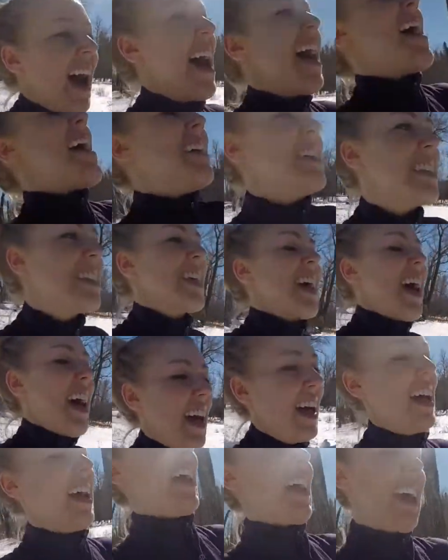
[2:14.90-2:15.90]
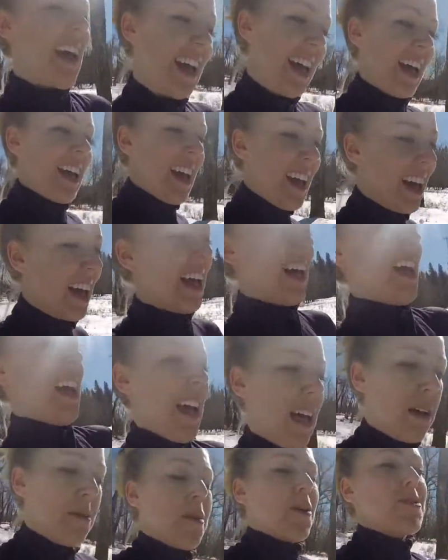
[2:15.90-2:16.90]
And uh,
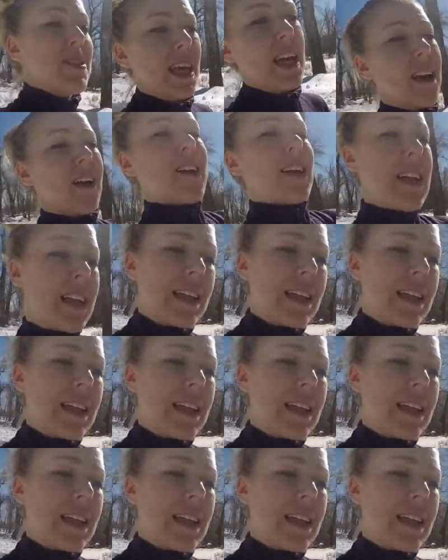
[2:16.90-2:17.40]
post that on